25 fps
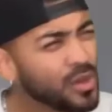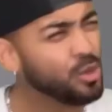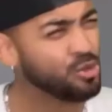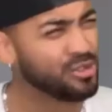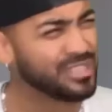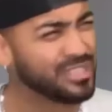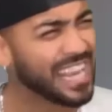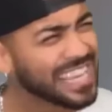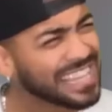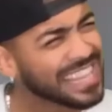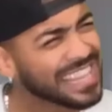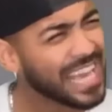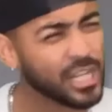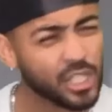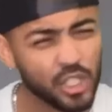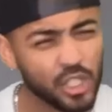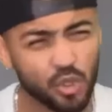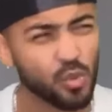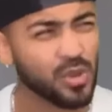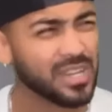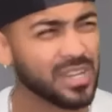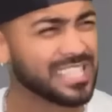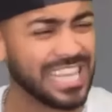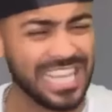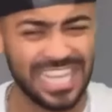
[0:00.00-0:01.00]
Why would you say
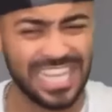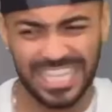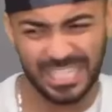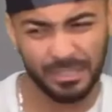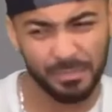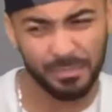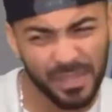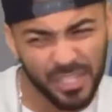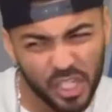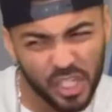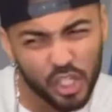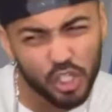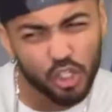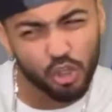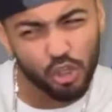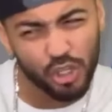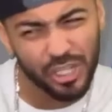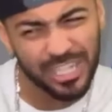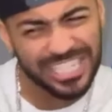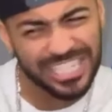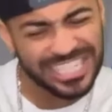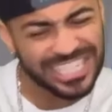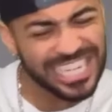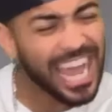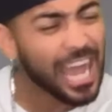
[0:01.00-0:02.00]
that to us, especially
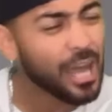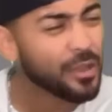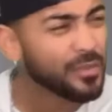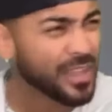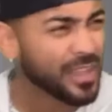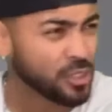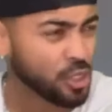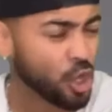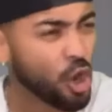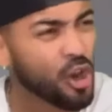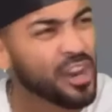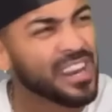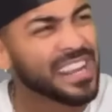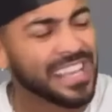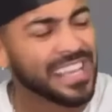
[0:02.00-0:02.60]
to a child that's